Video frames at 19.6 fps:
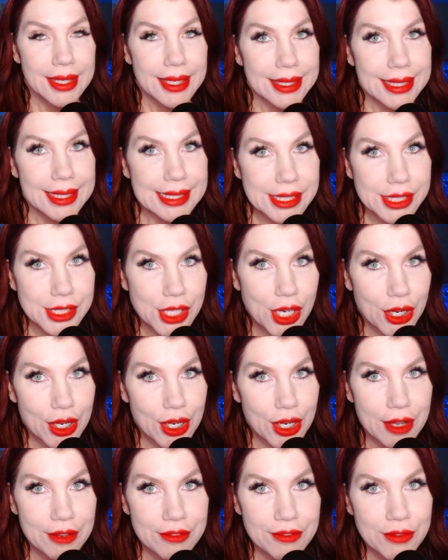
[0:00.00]
Let's start
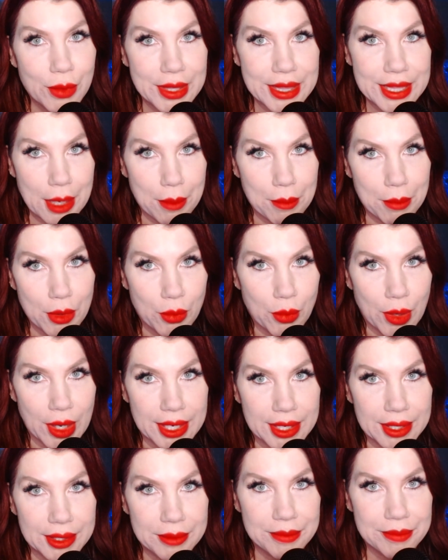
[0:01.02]
off with number
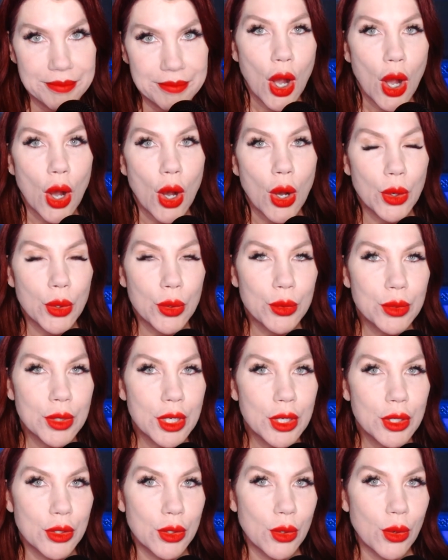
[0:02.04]
one
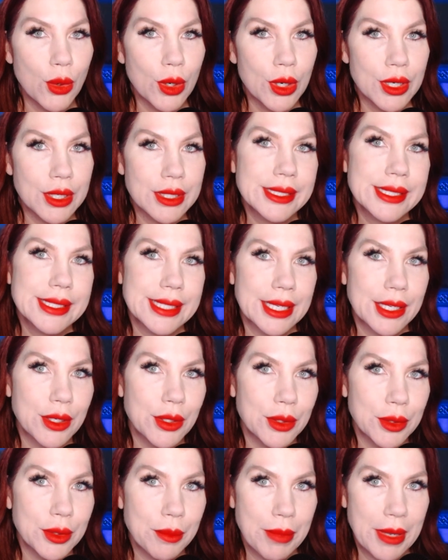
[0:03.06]
own your
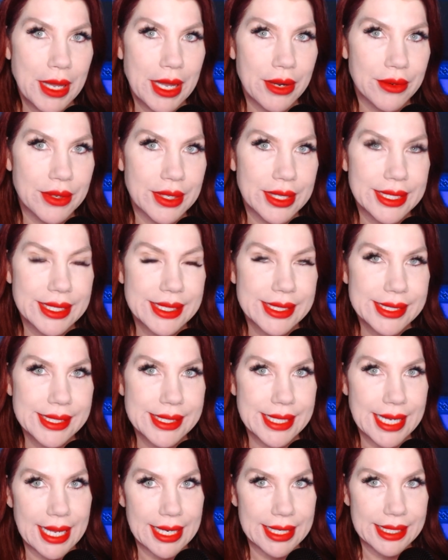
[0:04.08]
single parent
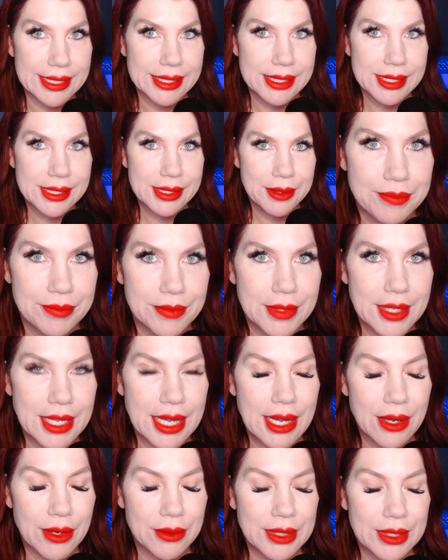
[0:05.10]
status.
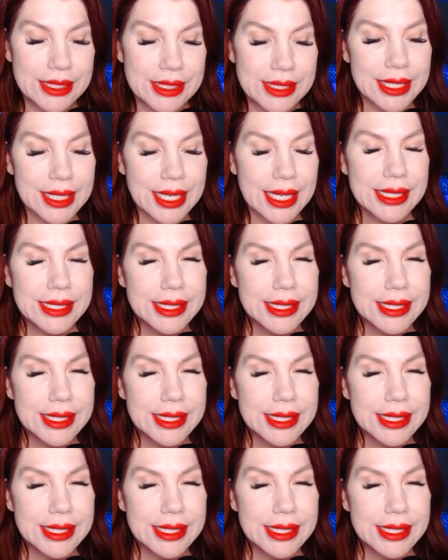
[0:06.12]
Now, in today's